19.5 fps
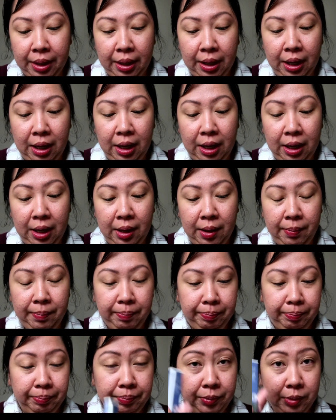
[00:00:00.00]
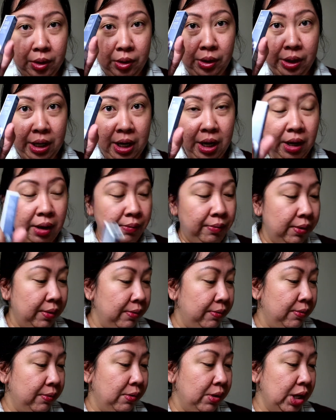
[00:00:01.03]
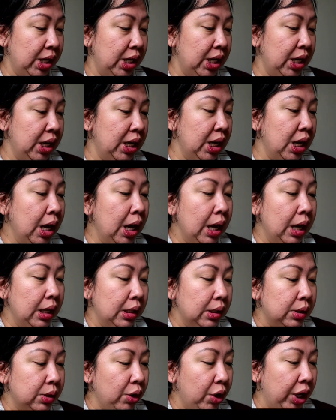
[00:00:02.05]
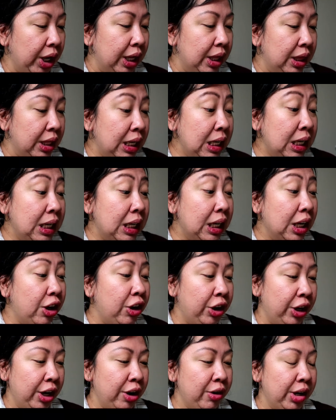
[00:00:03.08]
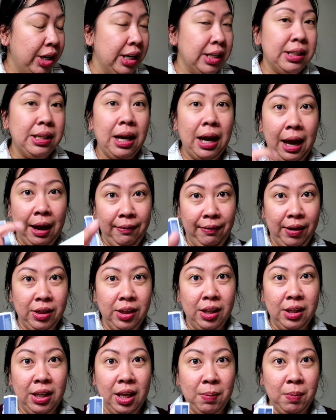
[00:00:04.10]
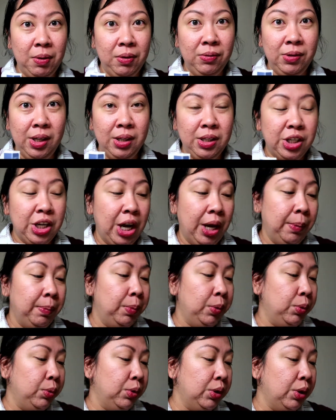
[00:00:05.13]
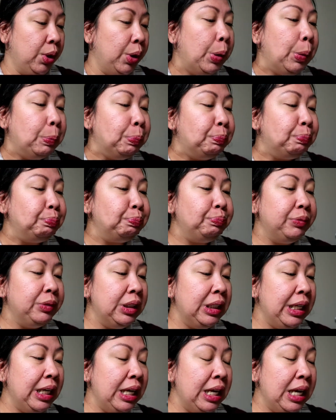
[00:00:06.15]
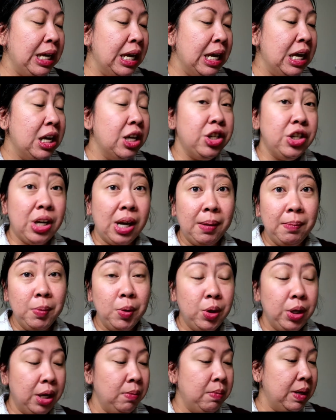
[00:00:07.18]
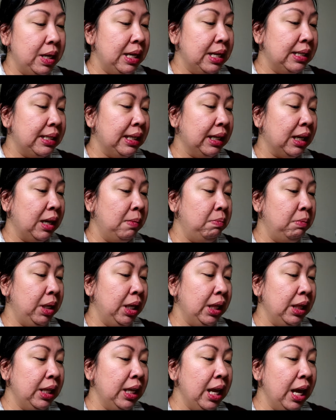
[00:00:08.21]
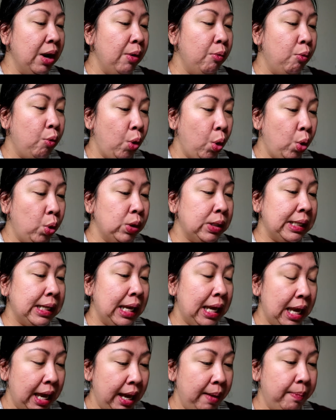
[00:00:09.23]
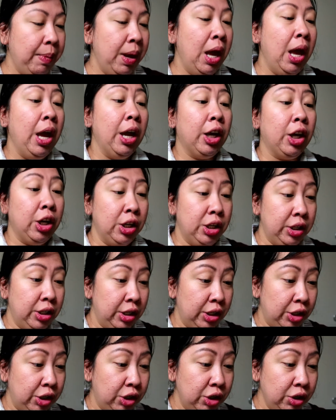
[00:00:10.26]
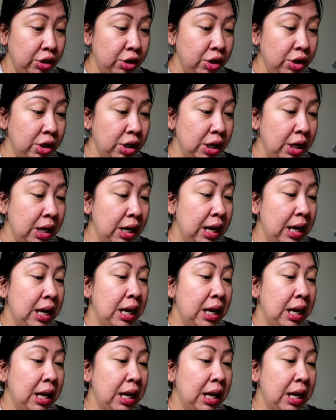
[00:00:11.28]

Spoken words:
So I got it for free. Here it is. I found the name of the shampoo. So the shampoo name is the Camellia Rose Hip Conditioner